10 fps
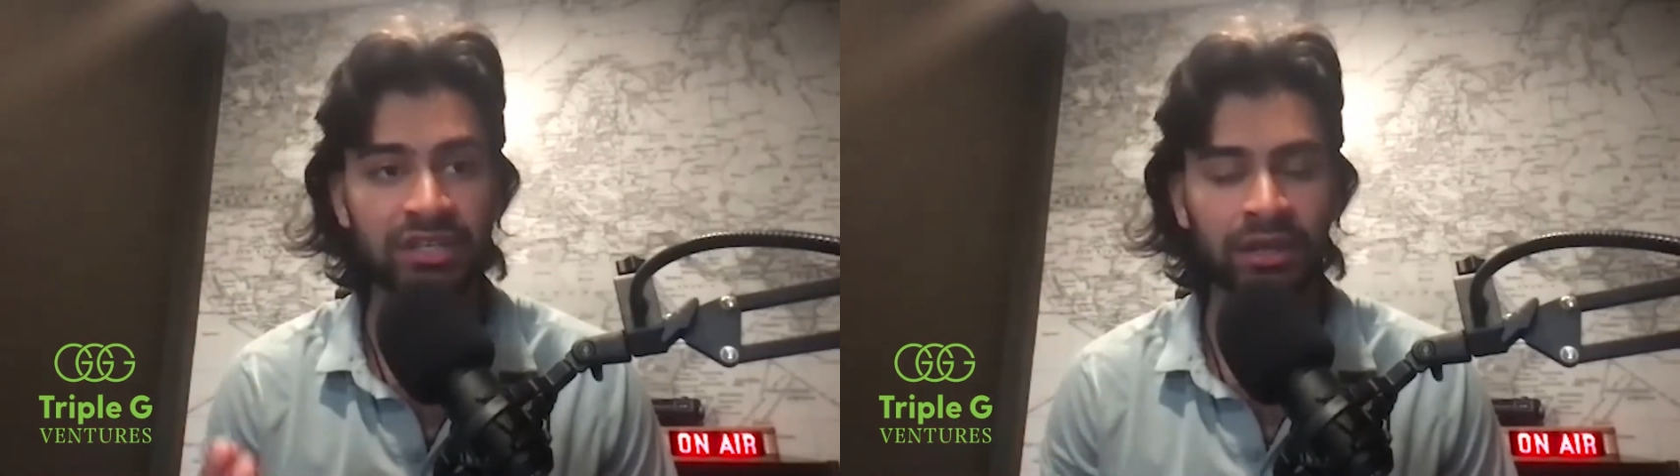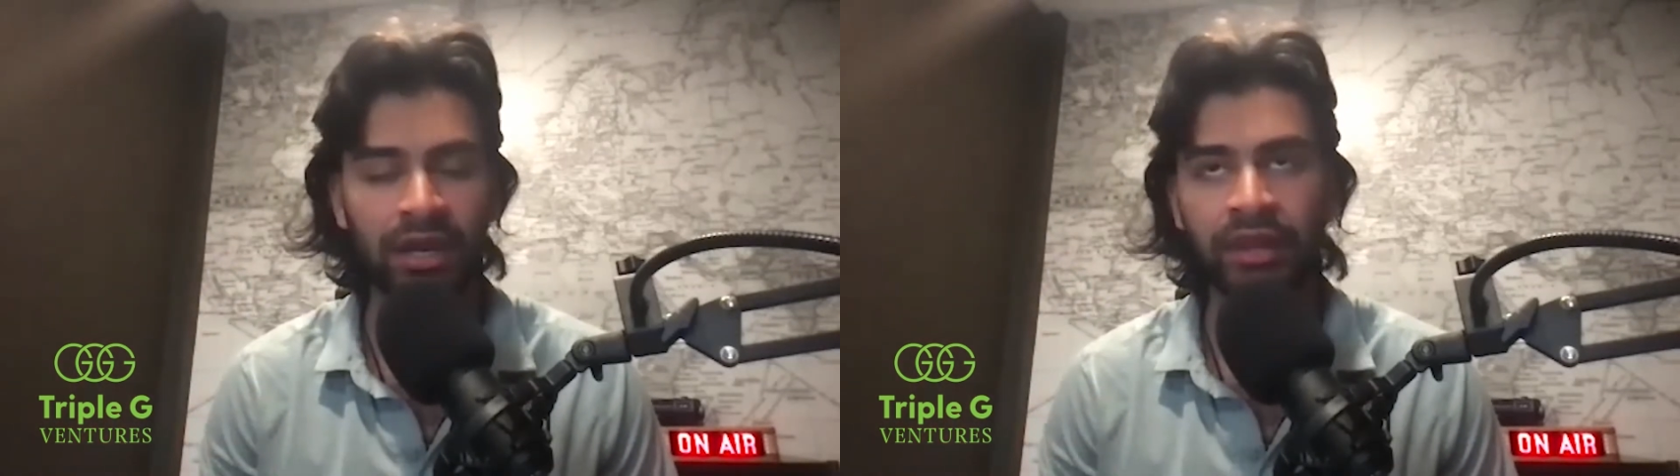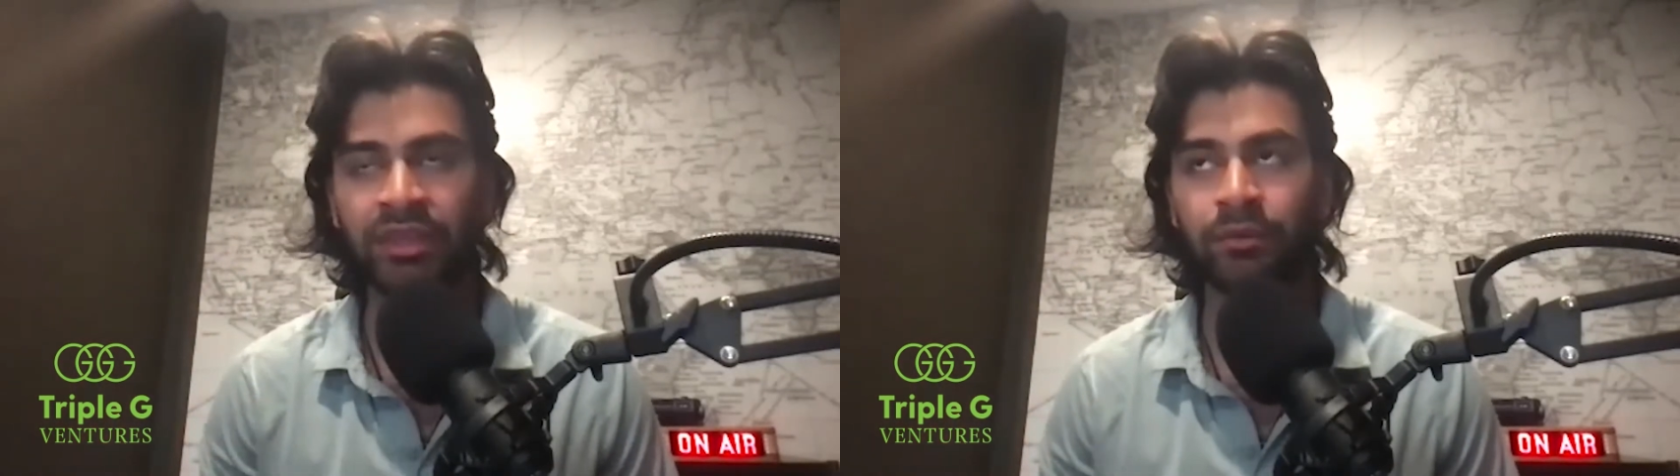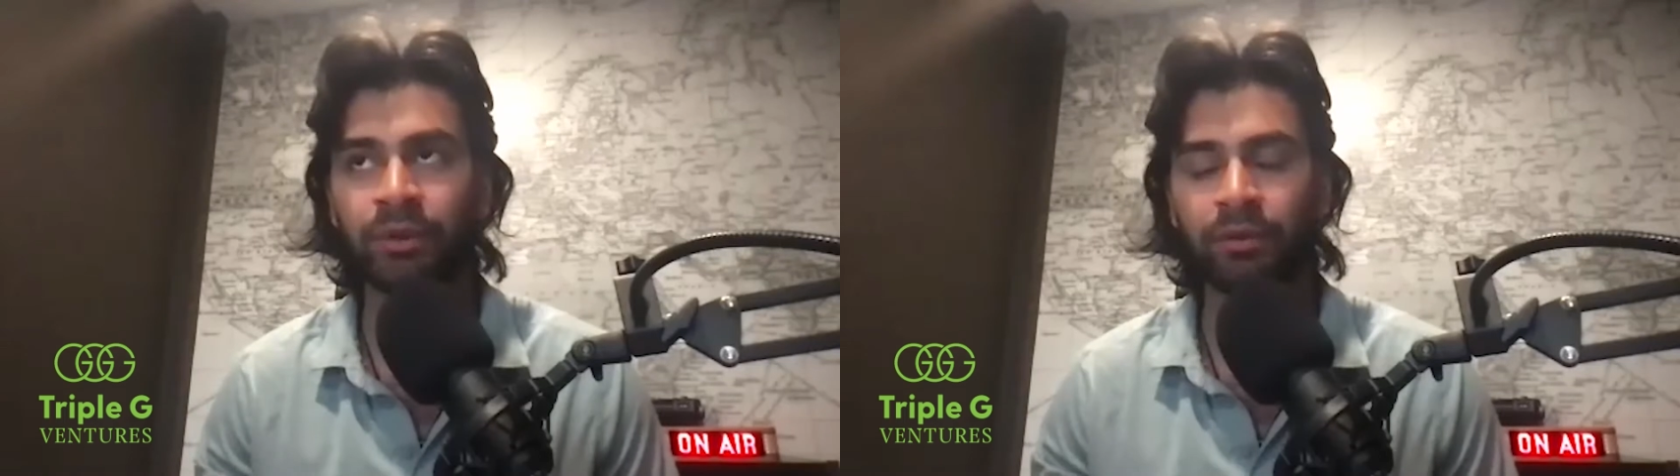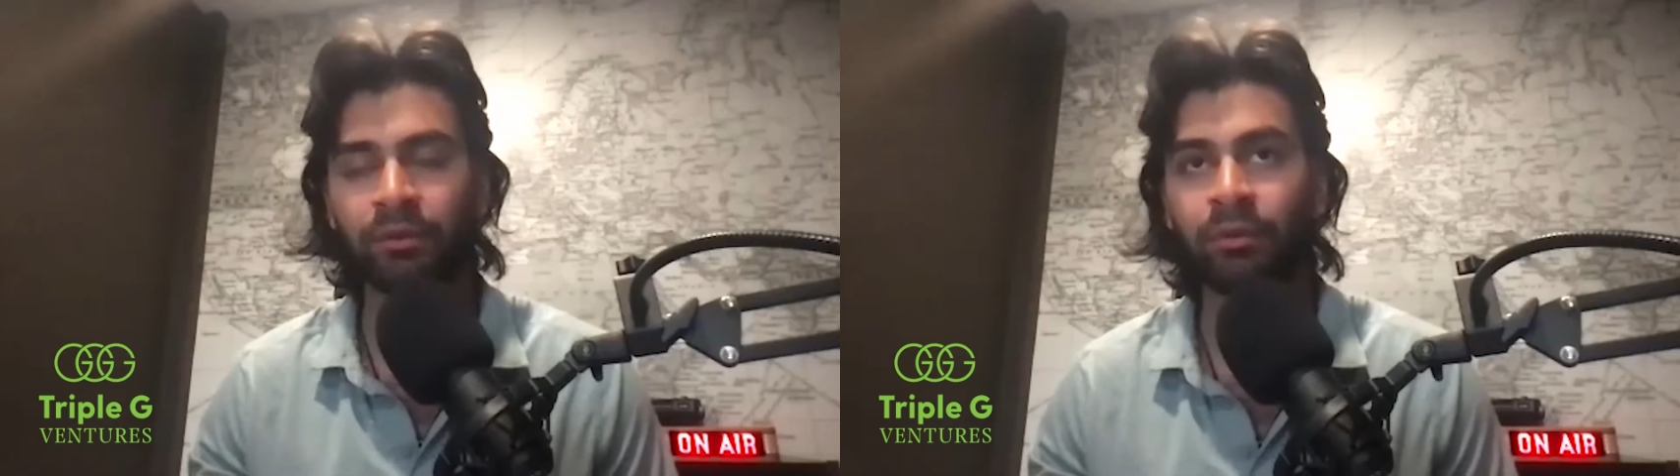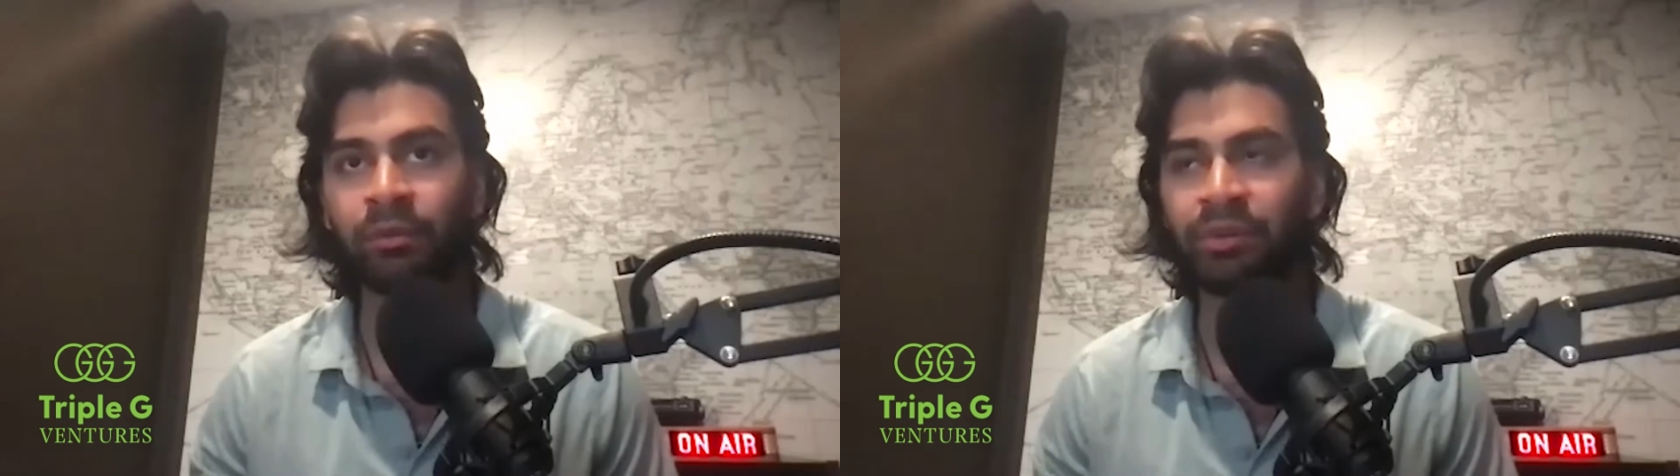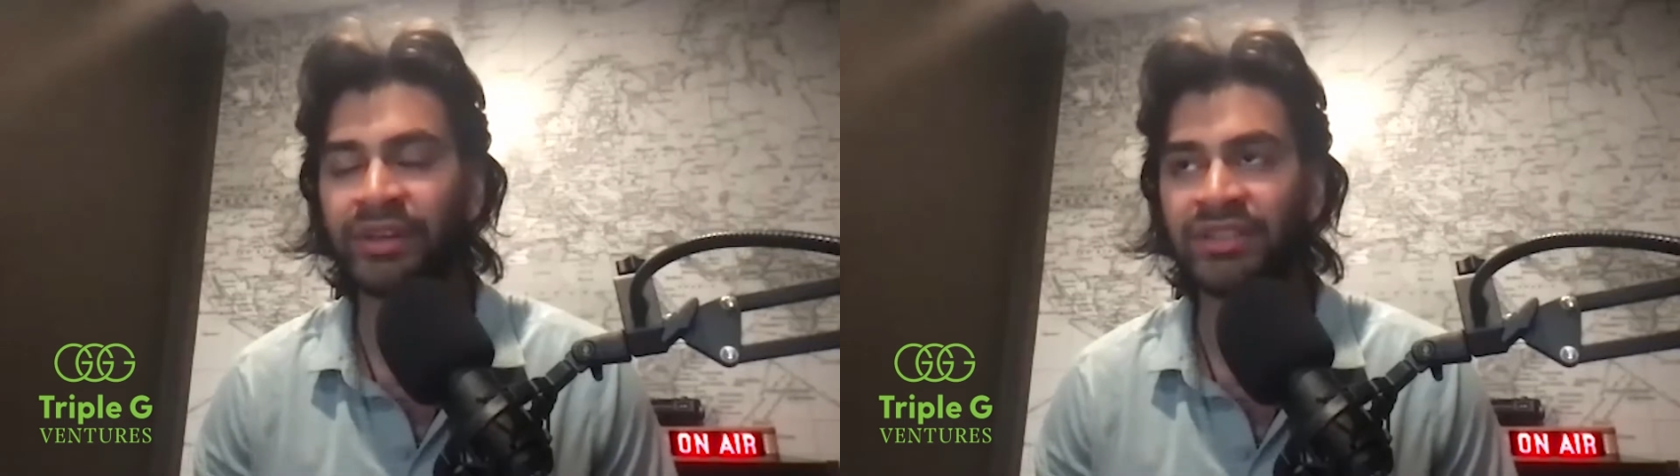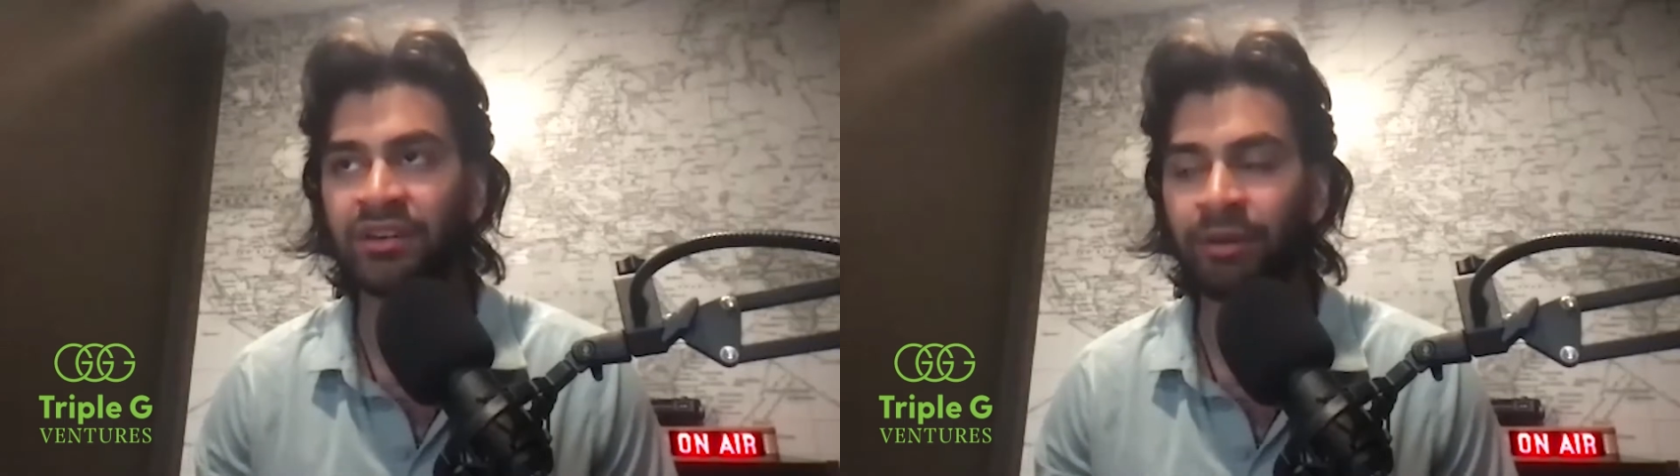and I think we placed in